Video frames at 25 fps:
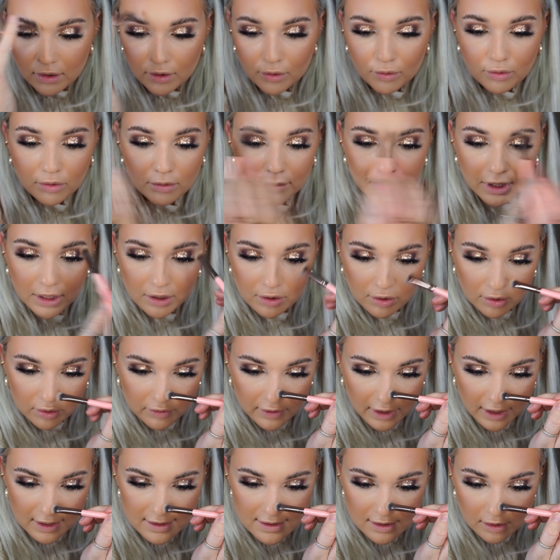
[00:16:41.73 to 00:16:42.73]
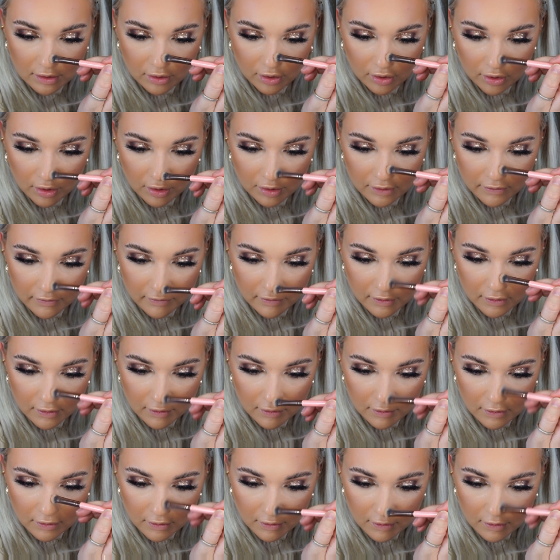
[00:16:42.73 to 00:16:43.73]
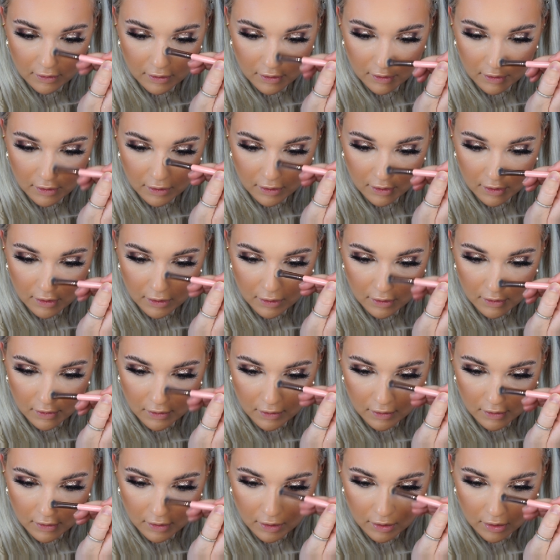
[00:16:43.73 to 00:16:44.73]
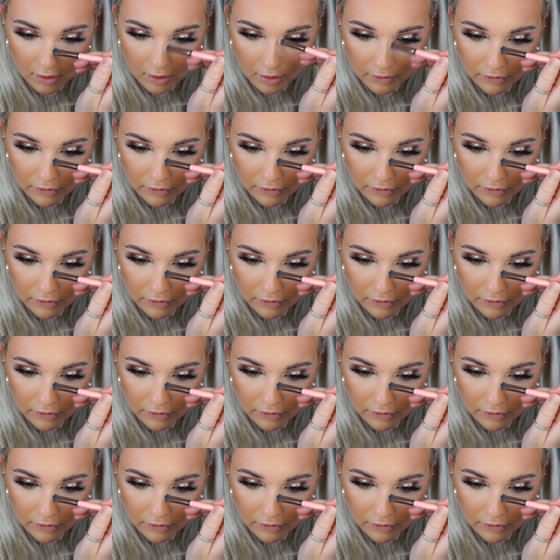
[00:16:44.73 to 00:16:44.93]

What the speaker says: Oh my god, that's a lot. Oh,